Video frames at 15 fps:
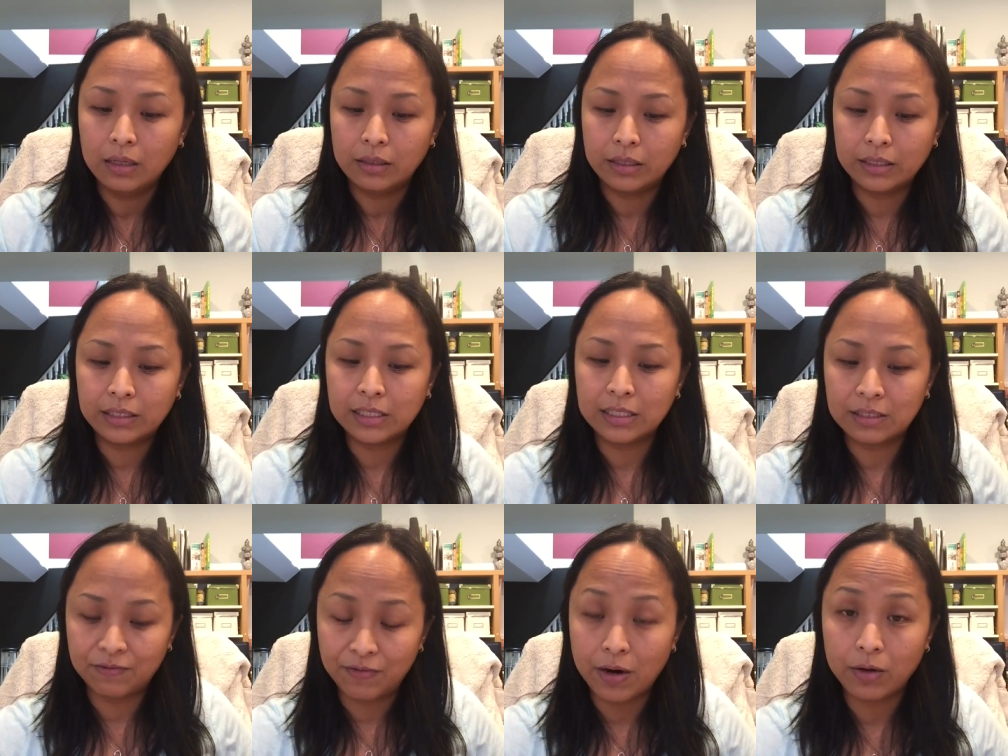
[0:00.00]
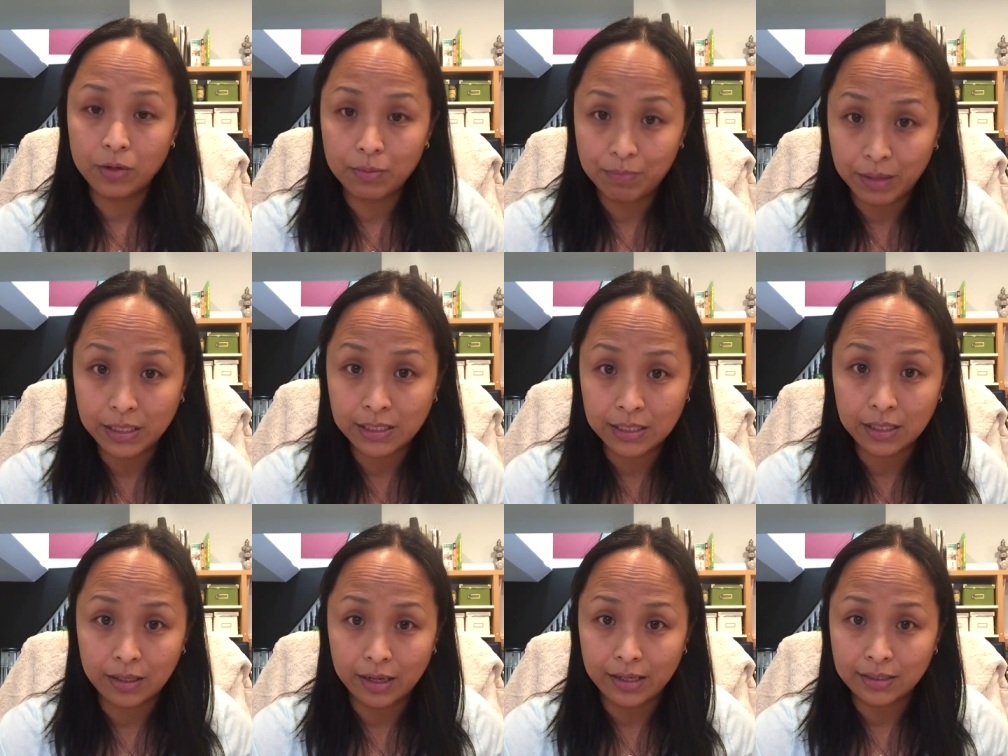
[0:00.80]
This is very
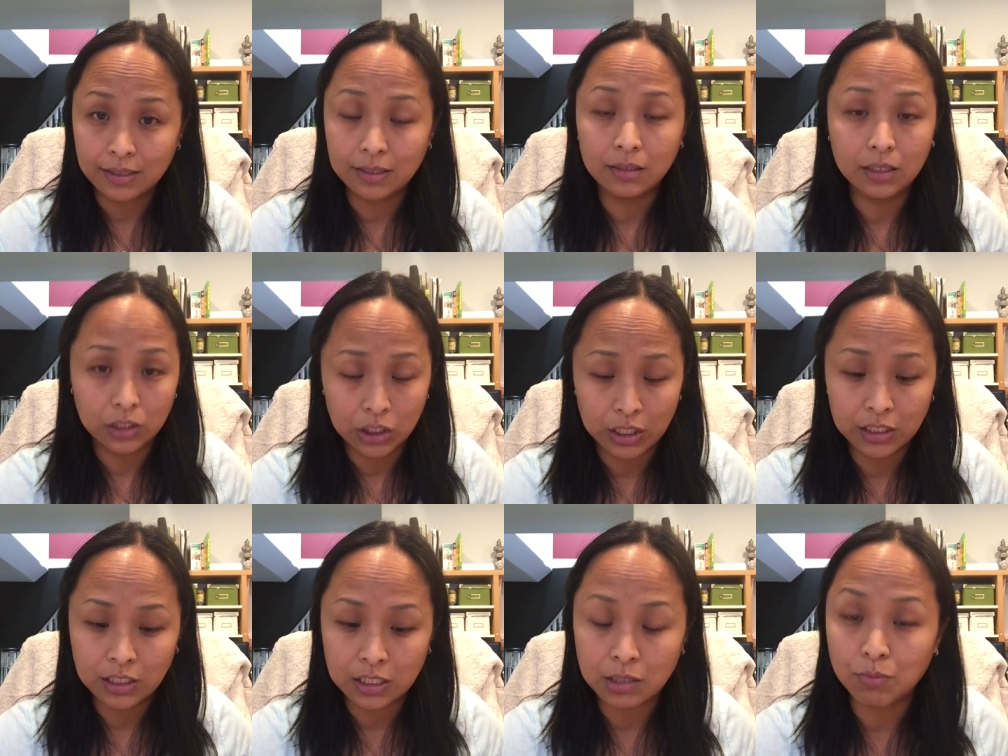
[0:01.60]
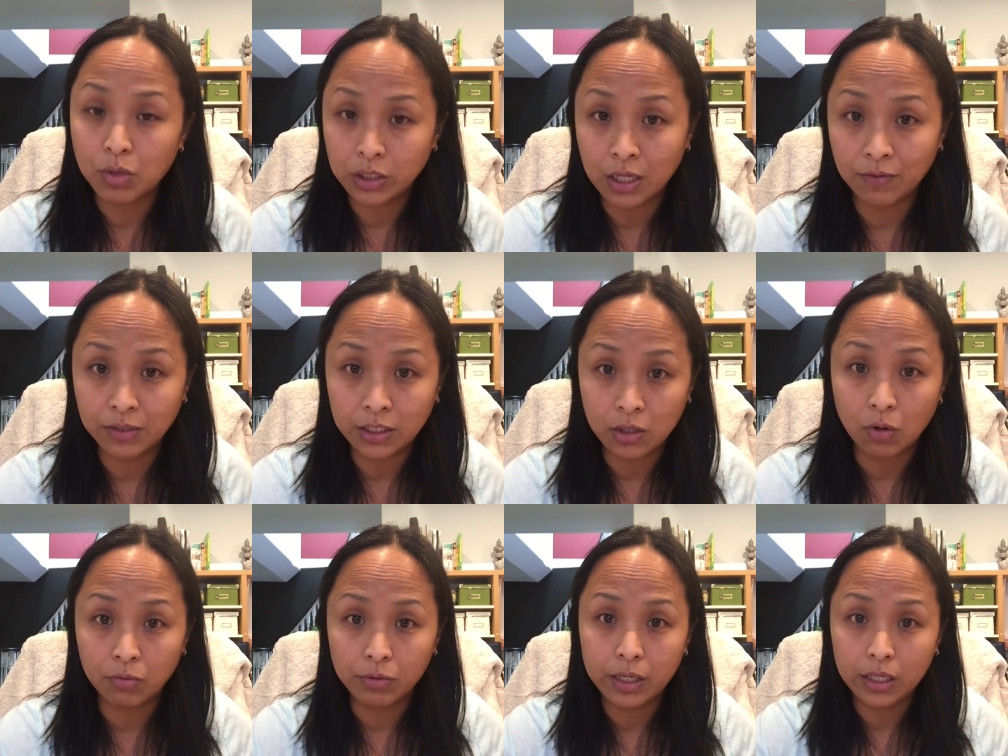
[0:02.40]
basic lesson. The chances most of us
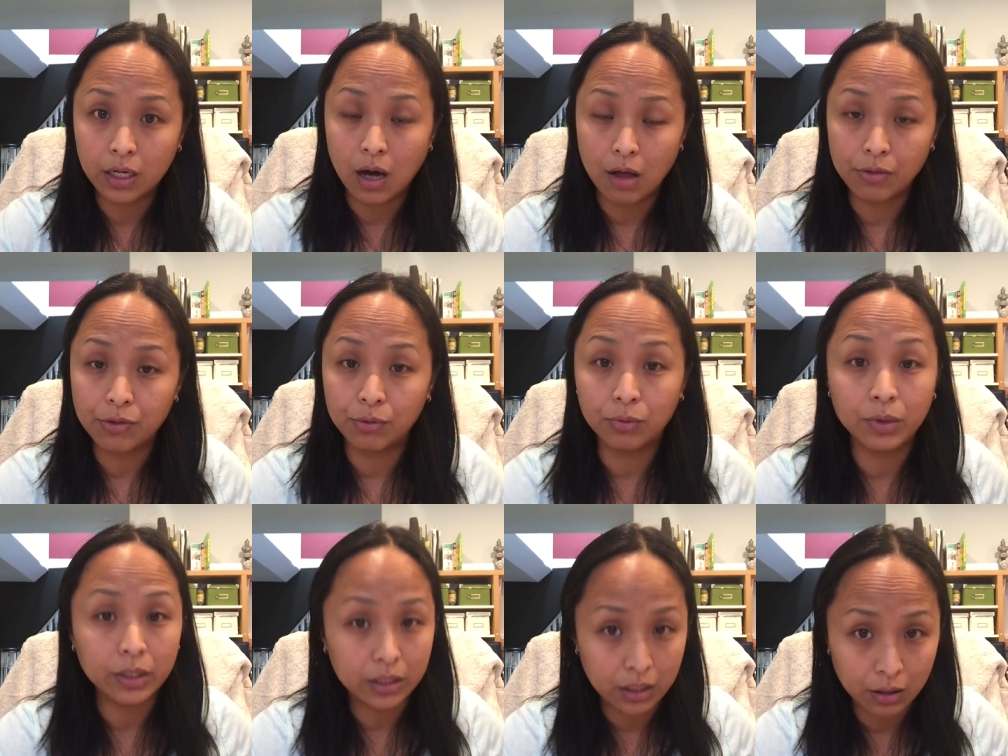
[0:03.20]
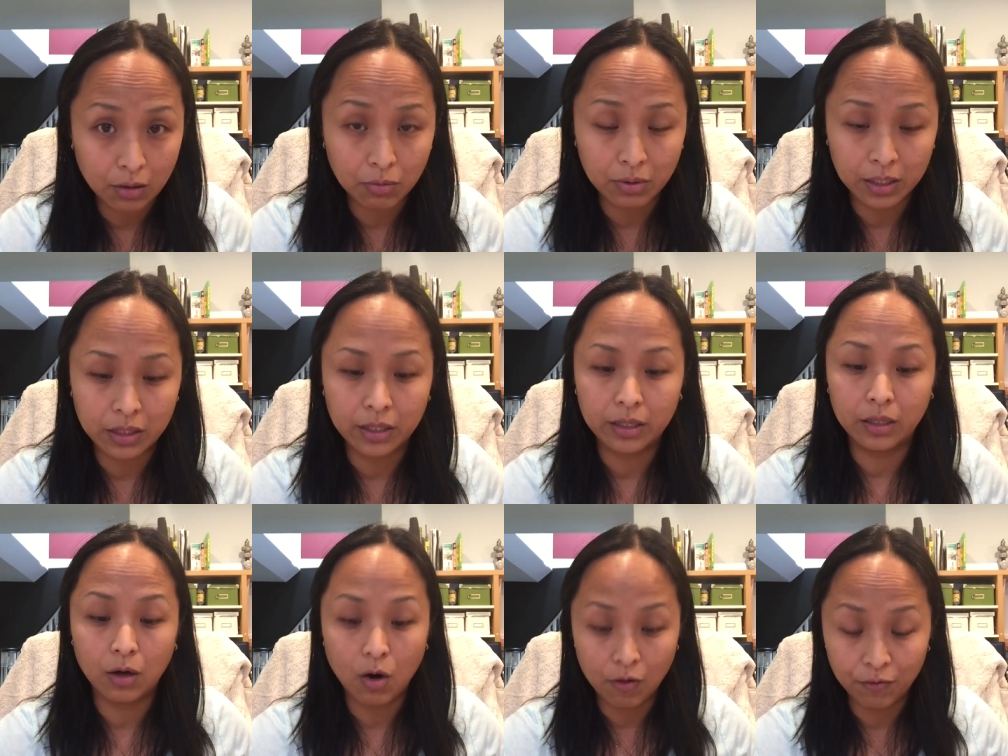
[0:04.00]
already gone through it, deal with
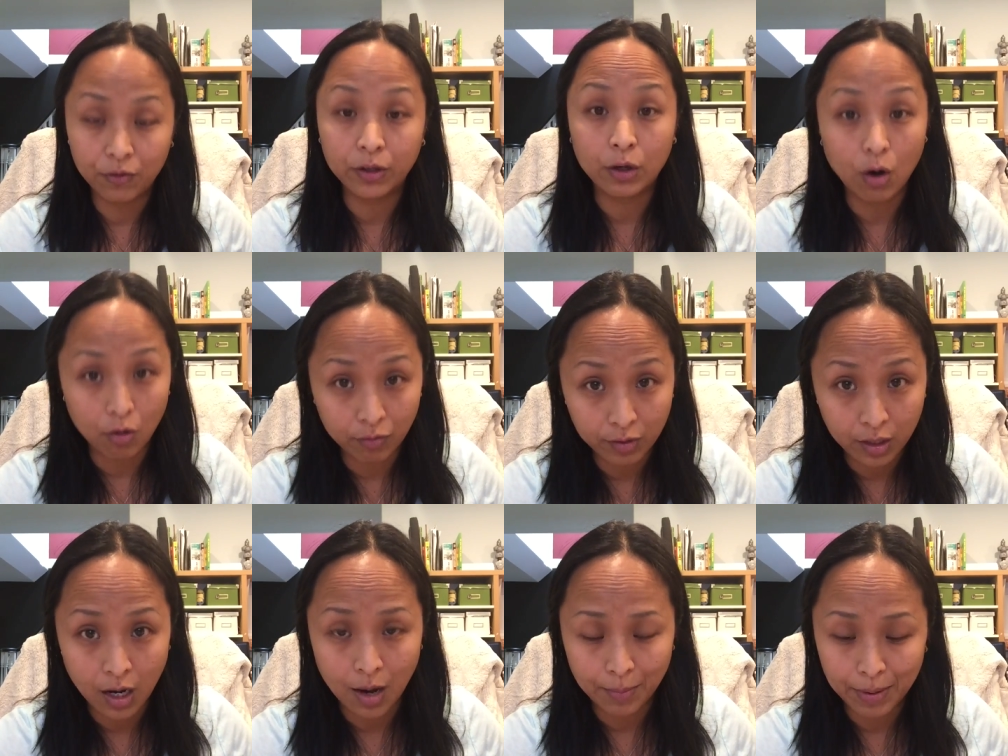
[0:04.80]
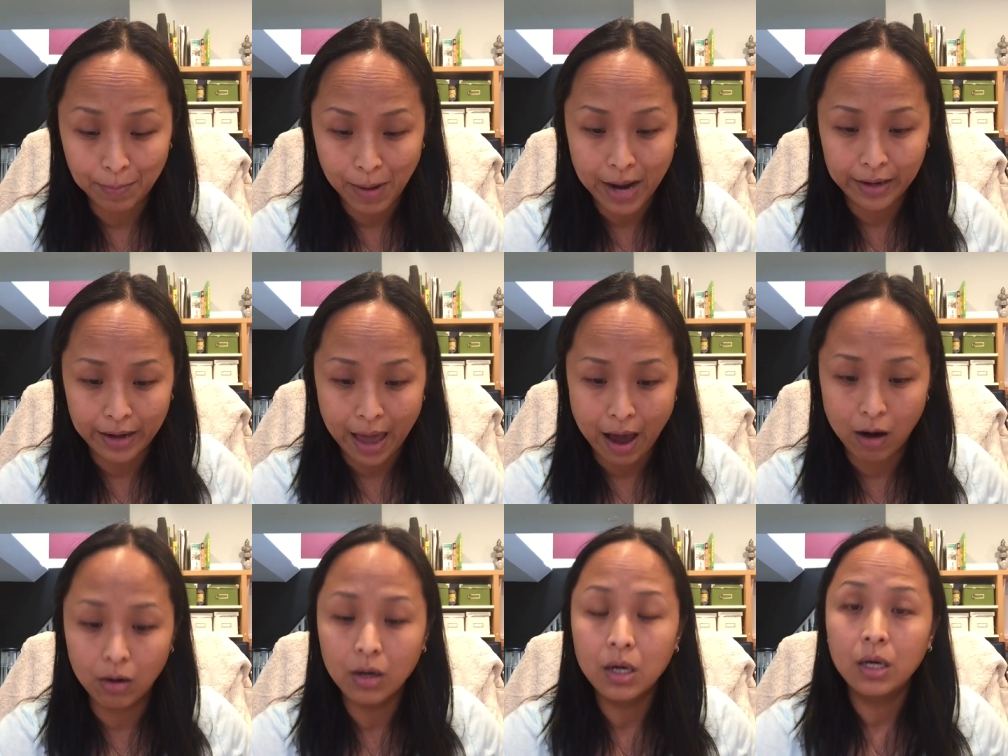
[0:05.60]
it, hopefully overcome it by
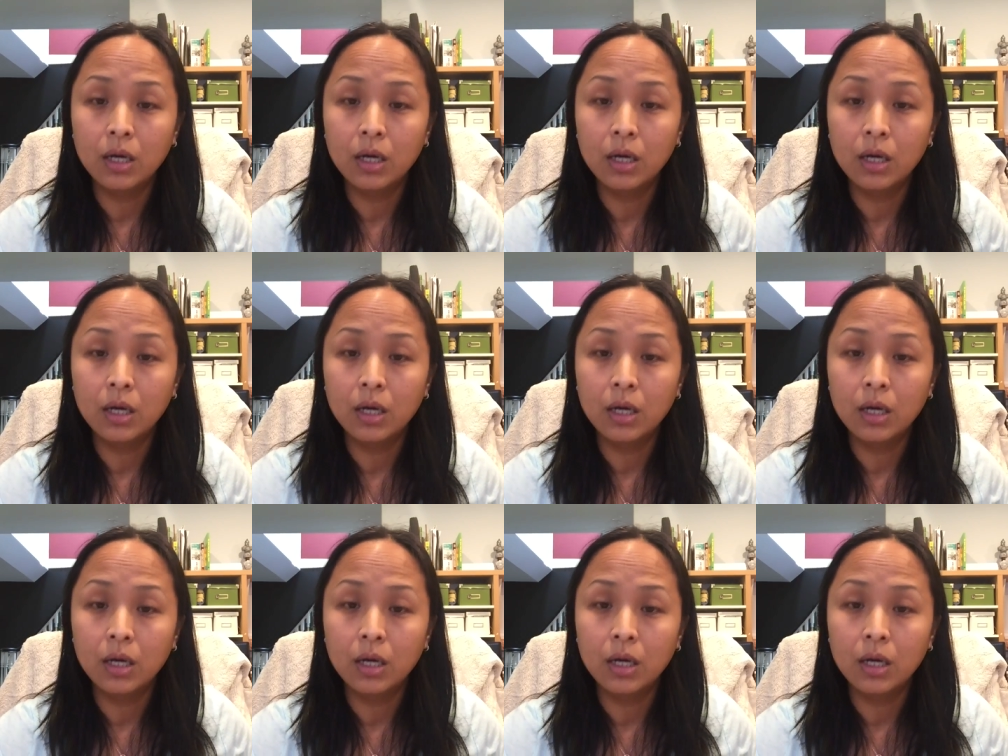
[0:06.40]
now.